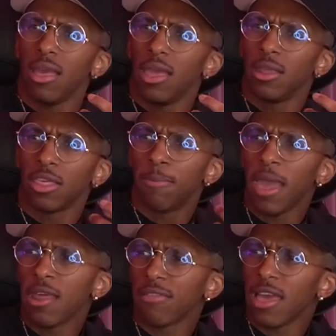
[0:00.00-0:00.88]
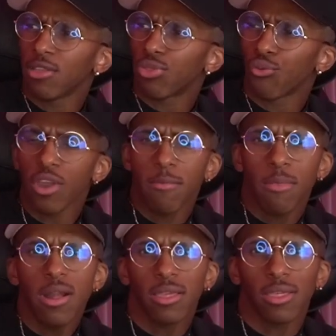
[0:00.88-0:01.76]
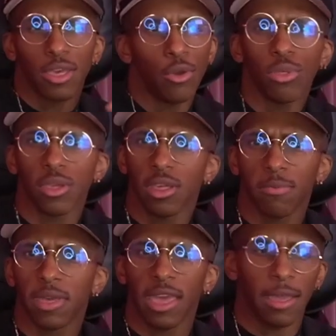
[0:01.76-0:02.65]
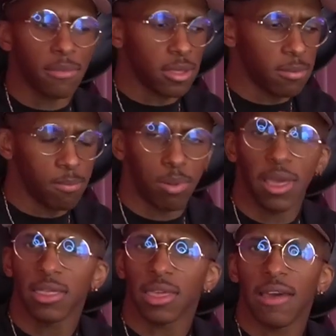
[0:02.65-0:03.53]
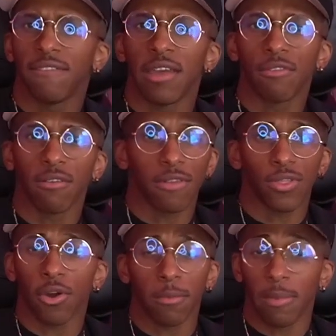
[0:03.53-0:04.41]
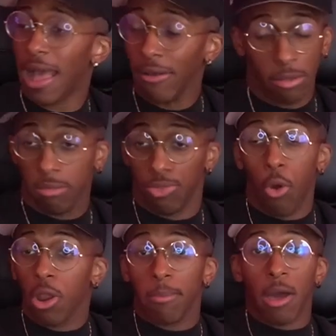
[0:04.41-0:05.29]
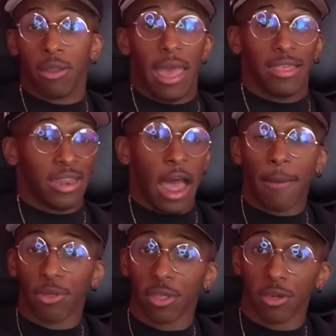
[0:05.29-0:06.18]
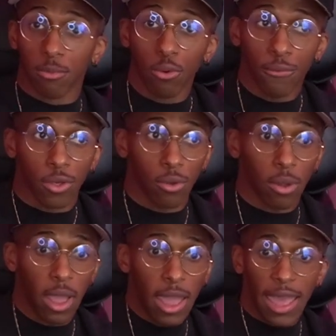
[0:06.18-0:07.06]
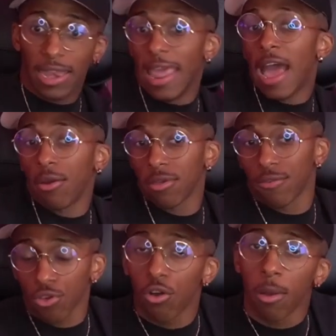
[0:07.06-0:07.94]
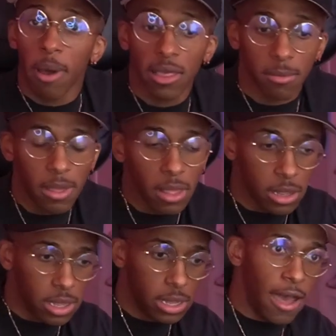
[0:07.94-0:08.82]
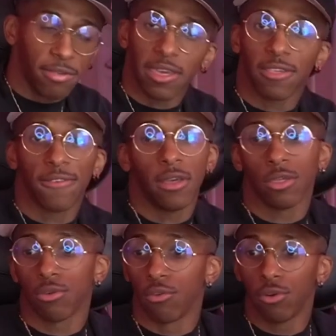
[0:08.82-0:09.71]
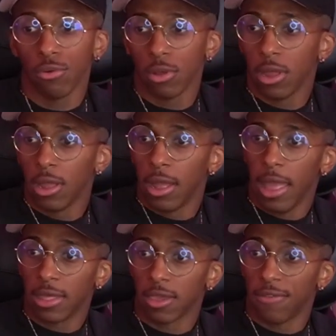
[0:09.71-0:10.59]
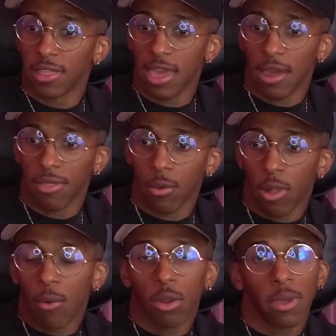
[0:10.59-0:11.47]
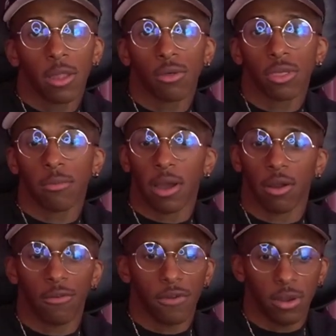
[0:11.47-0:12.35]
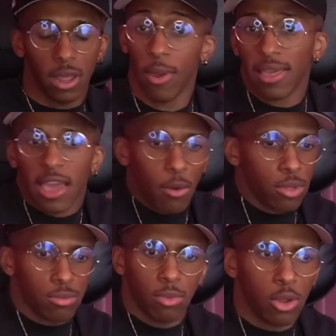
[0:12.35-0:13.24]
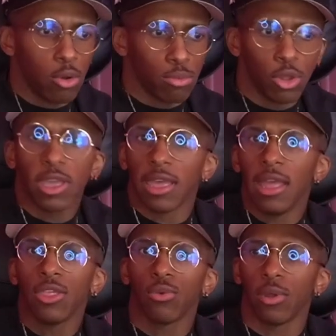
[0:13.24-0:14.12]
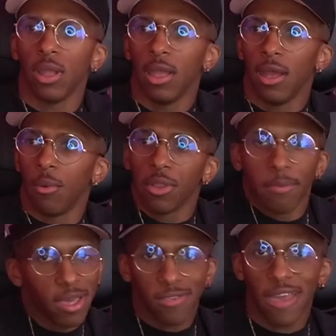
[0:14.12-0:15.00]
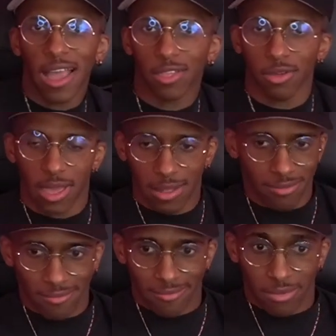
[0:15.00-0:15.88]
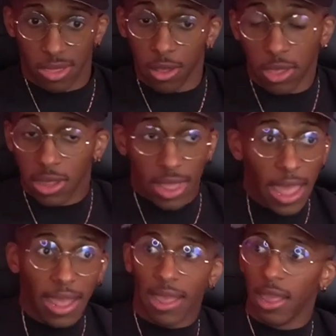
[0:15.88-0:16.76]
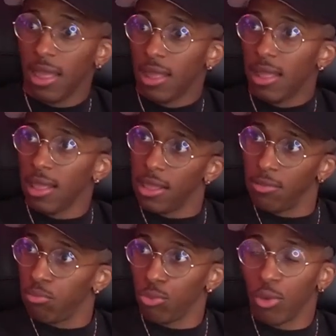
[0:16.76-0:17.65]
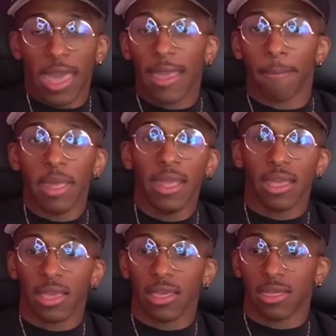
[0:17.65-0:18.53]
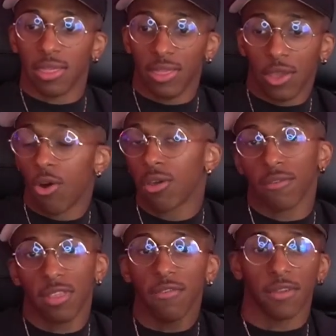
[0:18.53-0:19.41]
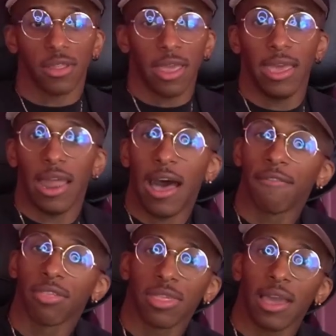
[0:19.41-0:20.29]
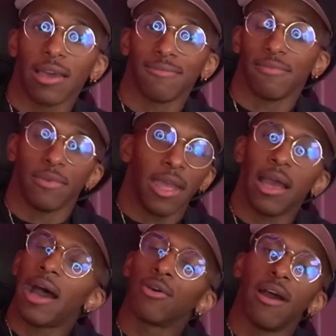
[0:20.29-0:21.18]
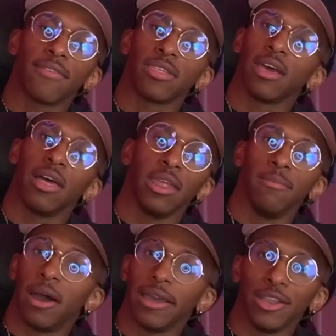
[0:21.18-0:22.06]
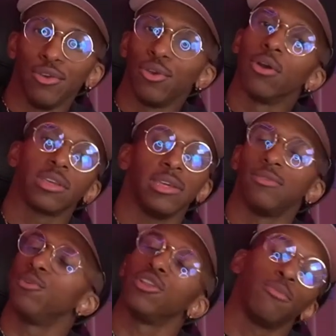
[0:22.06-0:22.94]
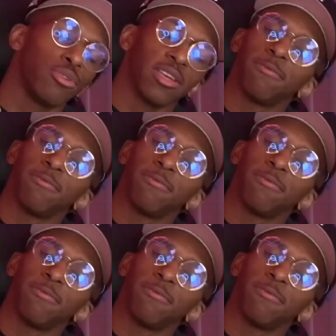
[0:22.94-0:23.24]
in the span of like 3 months, Houston has became this place that I've never ever thought about as an option to move to. And now is a strong possibility. Obviously, as feelings grew and stuff like that, I was like, well, I want to be closer to my girlfriend. So as I was, you know, looking into it, one of the biggest factors that still to this day you can't beat is the cost of living. And obviously, I don't have to tell anybody, New York is one of the most